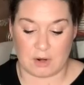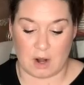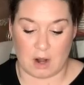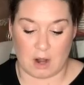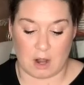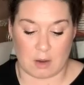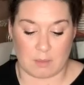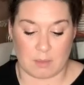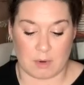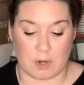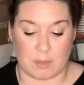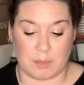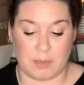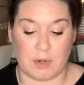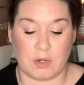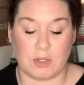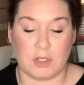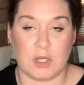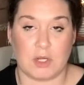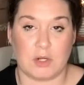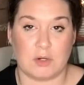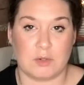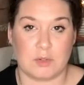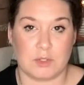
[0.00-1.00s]
Armour
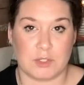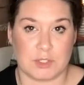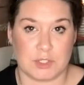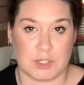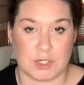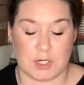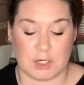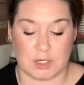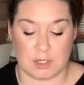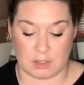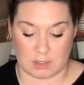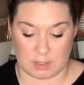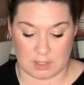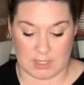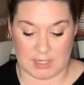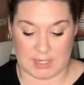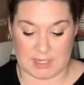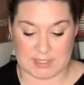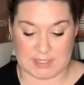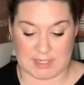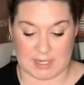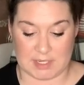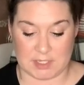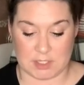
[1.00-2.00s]
polo shirt in a
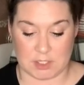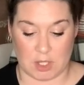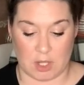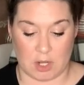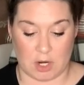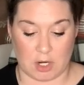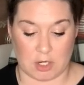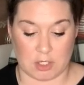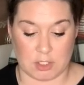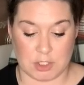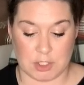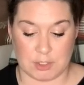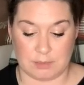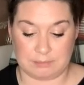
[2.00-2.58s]
size large